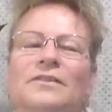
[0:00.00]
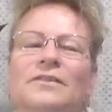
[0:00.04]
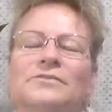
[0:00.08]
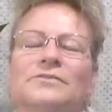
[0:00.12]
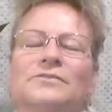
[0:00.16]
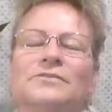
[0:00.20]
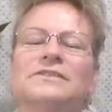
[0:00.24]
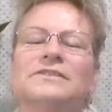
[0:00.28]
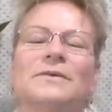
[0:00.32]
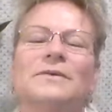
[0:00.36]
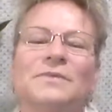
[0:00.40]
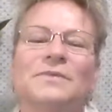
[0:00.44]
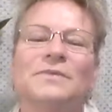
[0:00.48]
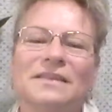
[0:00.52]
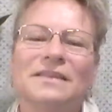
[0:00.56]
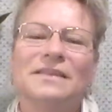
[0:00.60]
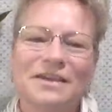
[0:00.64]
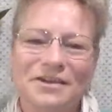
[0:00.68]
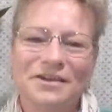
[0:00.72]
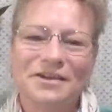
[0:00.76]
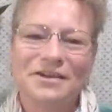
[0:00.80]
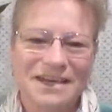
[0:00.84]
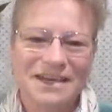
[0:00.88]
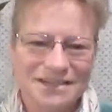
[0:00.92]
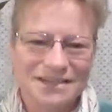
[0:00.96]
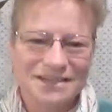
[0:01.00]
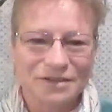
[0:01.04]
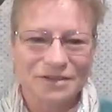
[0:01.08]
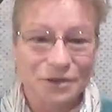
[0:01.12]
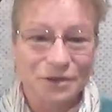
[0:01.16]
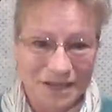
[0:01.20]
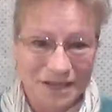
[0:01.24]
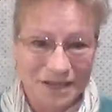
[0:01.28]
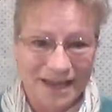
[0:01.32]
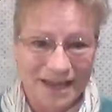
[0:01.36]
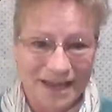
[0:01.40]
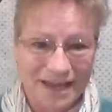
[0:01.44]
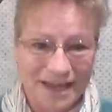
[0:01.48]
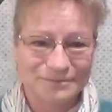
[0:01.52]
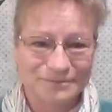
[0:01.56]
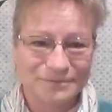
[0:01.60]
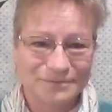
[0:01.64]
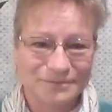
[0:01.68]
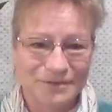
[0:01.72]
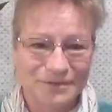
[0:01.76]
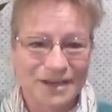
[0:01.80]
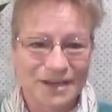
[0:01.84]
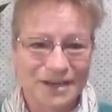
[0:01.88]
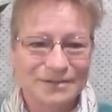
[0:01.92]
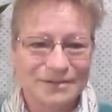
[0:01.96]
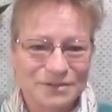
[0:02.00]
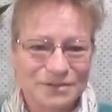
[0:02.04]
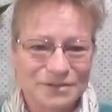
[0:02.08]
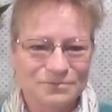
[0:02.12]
there's something there I need to look at, right?